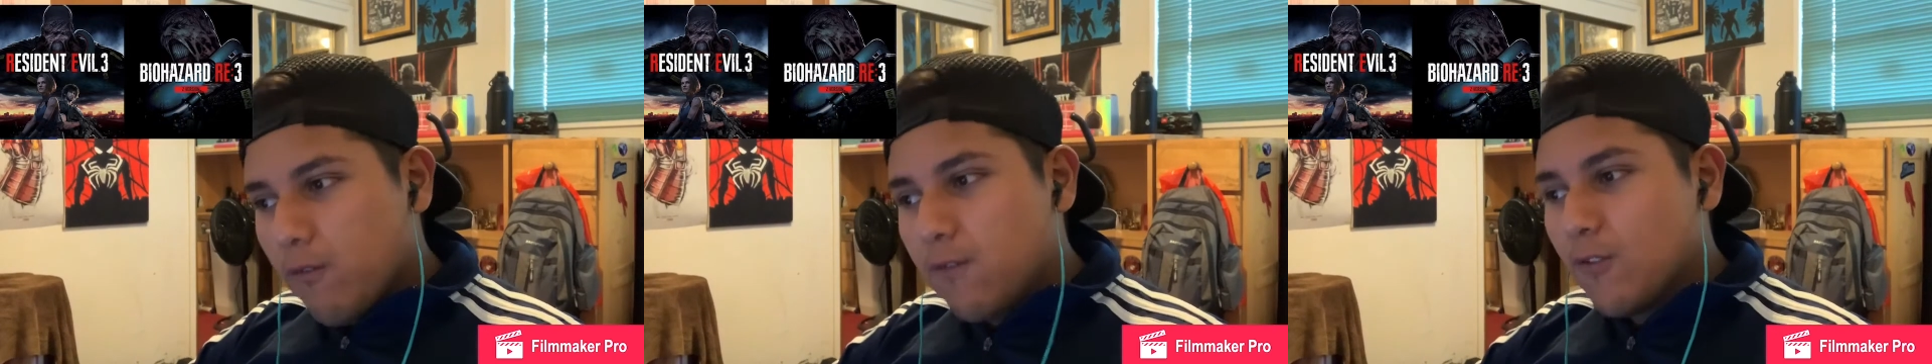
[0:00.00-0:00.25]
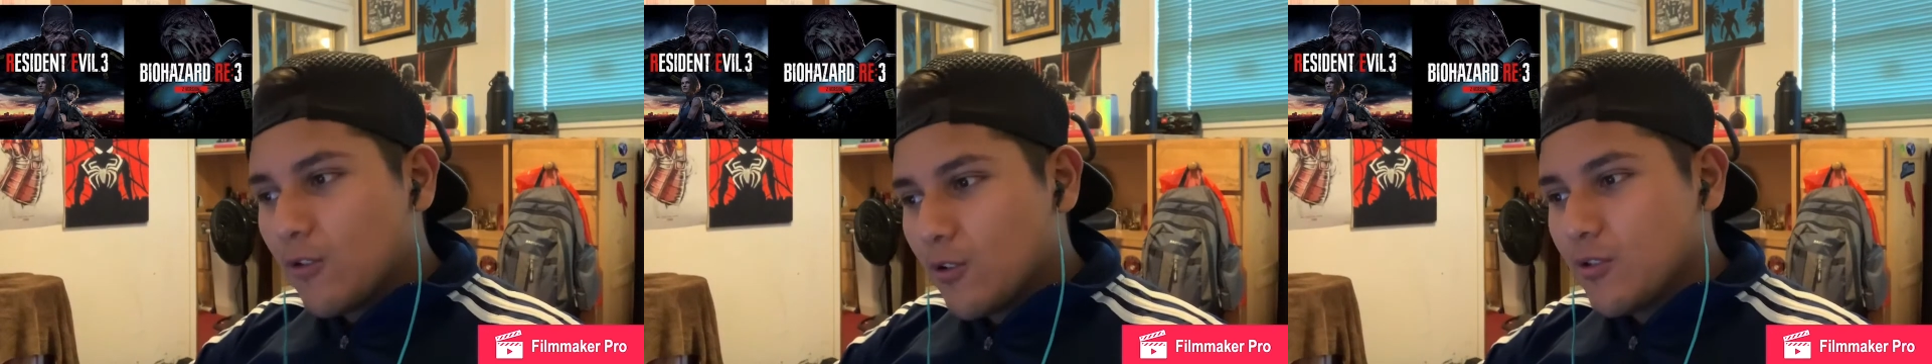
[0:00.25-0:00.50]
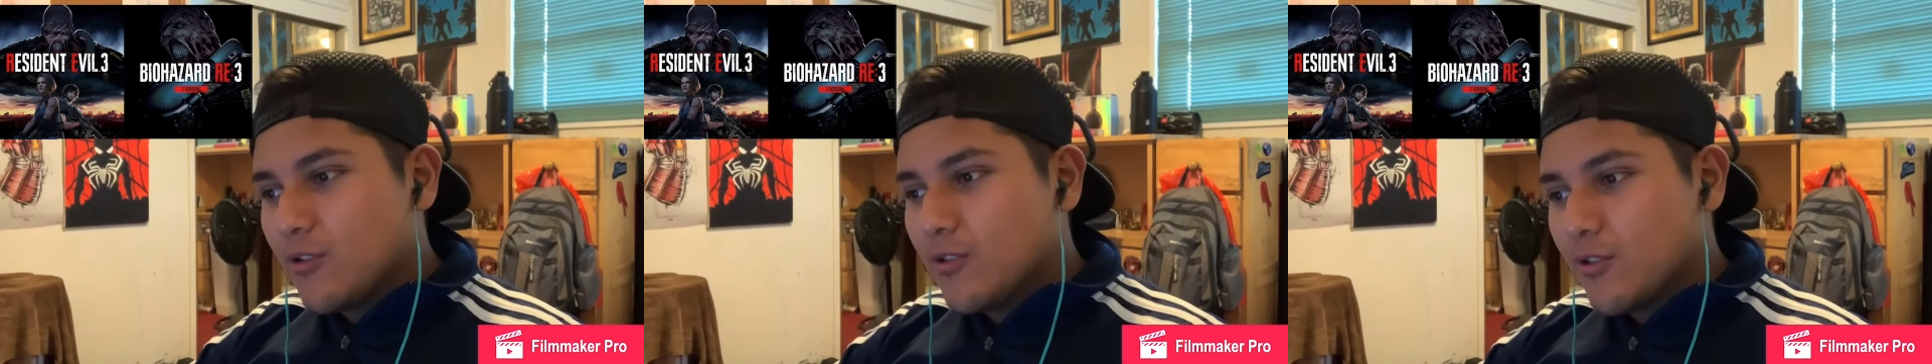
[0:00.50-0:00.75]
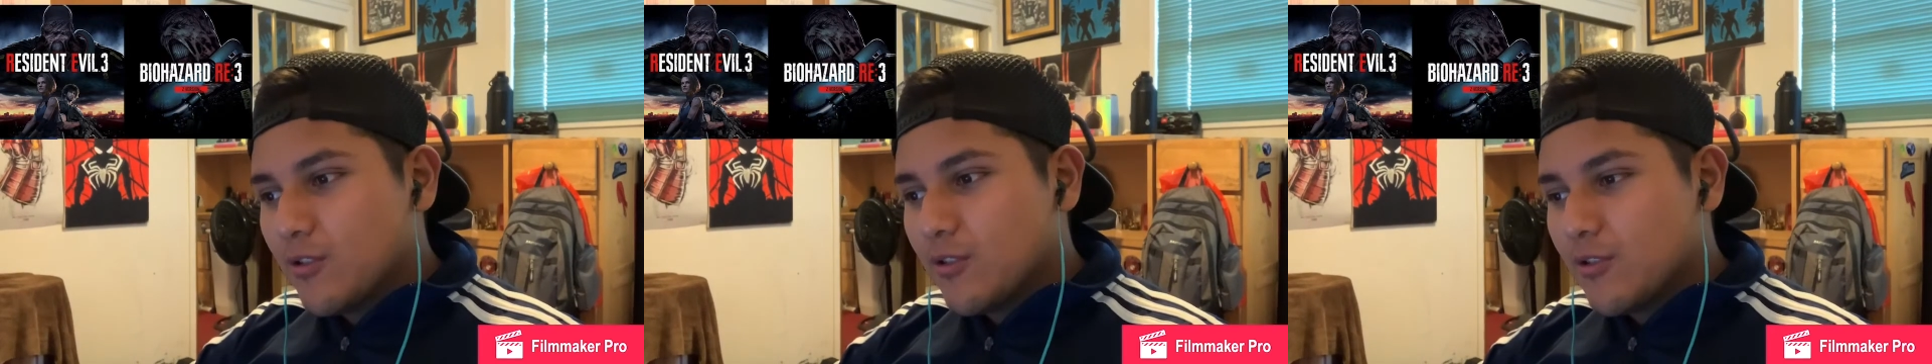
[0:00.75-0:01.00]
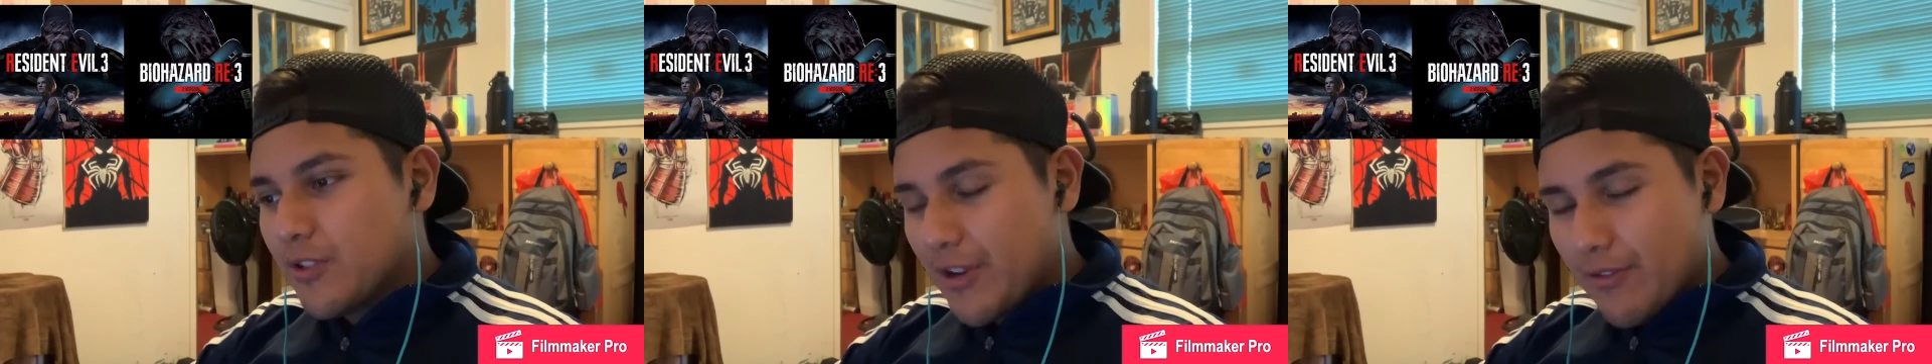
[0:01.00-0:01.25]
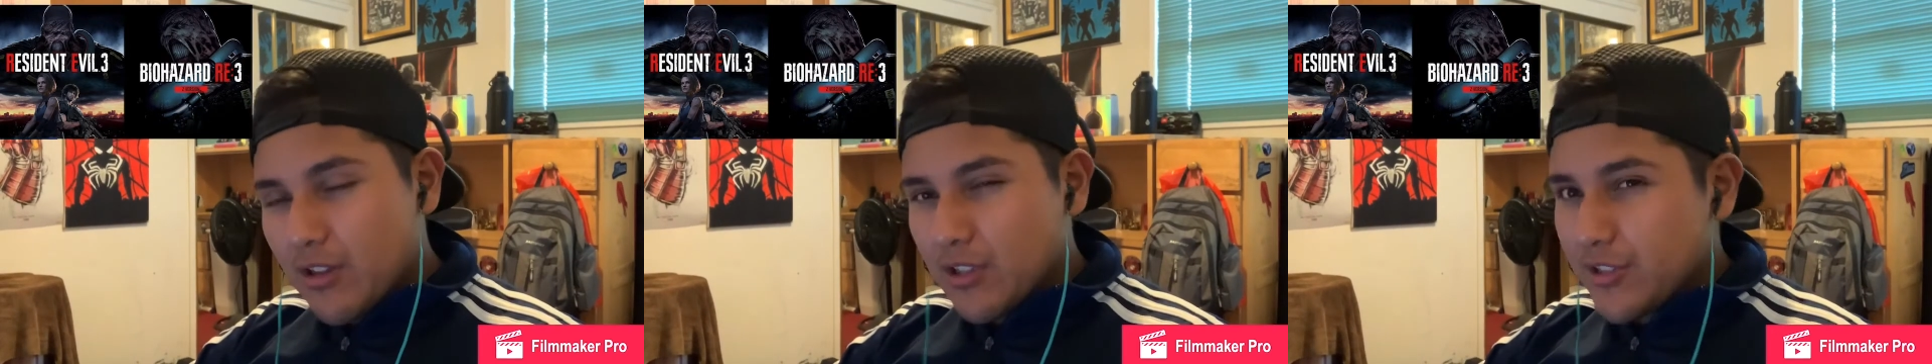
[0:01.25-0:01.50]
for they
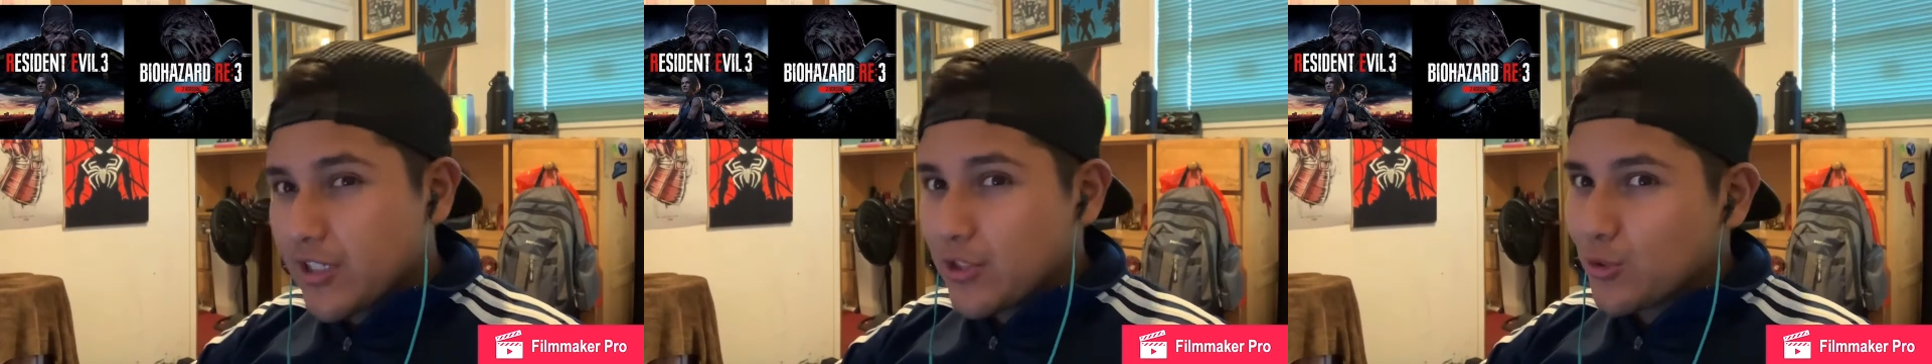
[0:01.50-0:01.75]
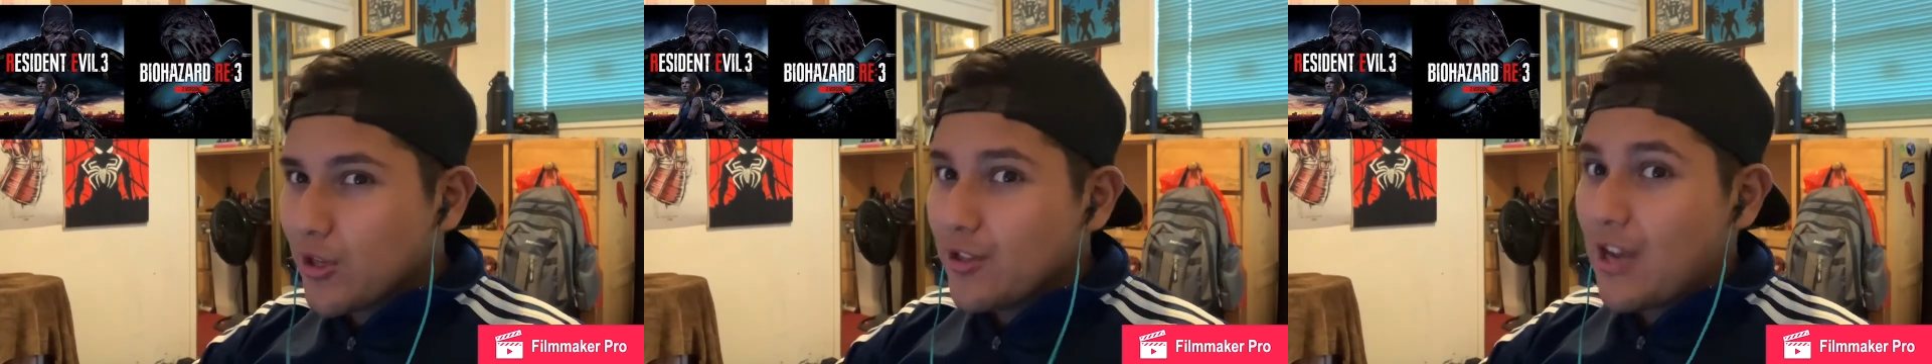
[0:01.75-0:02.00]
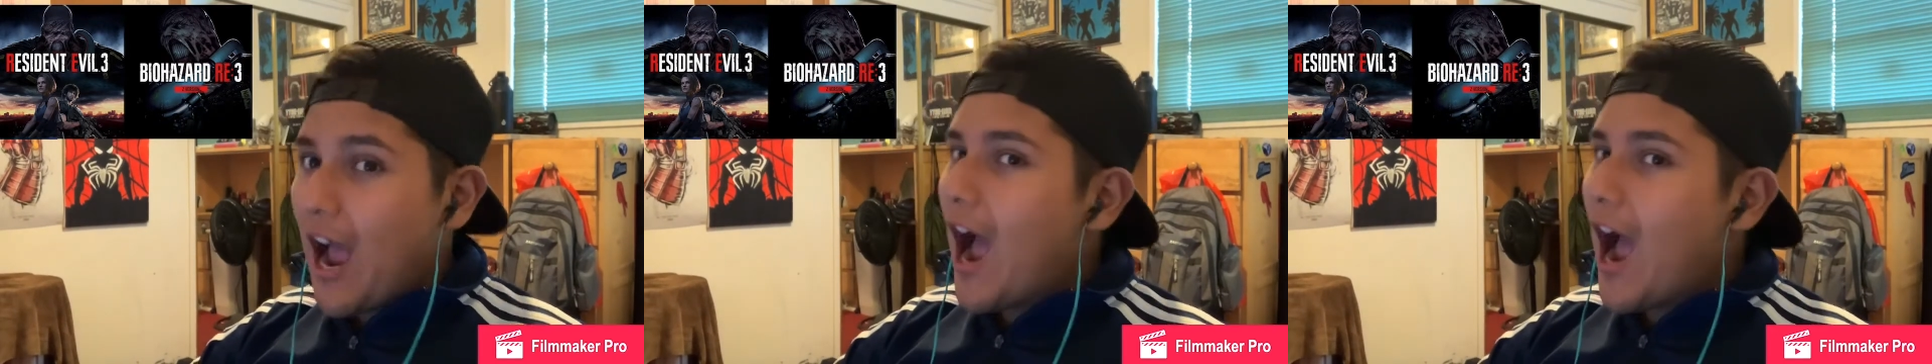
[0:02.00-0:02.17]
release that trailer.